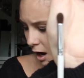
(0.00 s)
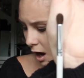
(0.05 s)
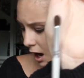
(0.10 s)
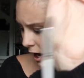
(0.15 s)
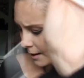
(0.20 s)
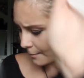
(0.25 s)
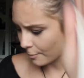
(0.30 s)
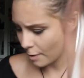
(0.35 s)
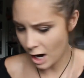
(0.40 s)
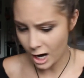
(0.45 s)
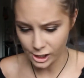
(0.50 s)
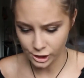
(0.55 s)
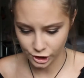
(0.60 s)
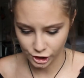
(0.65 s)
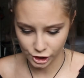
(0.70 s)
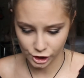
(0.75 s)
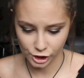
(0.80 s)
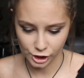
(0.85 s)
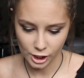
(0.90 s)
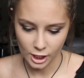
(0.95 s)
eye
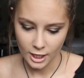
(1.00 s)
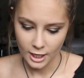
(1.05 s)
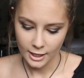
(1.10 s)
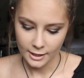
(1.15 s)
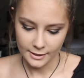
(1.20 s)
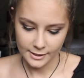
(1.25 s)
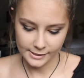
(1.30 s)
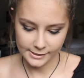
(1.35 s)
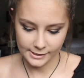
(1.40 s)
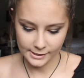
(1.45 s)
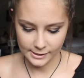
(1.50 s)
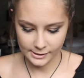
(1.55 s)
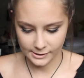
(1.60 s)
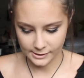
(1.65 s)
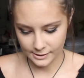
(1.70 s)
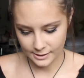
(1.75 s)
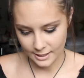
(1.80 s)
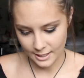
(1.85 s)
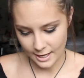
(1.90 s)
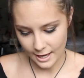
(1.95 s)
brush. This
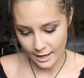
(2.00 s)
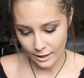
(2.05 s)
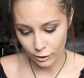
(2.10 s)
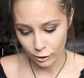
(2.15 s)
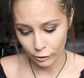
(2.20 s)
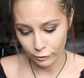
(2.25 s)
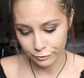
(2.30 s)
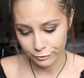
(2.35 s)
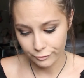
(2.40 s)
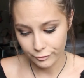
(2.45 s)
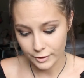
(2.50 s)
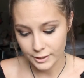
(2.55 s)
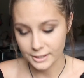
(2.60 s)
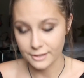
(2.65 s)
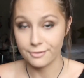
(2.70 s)
is the e.l.f.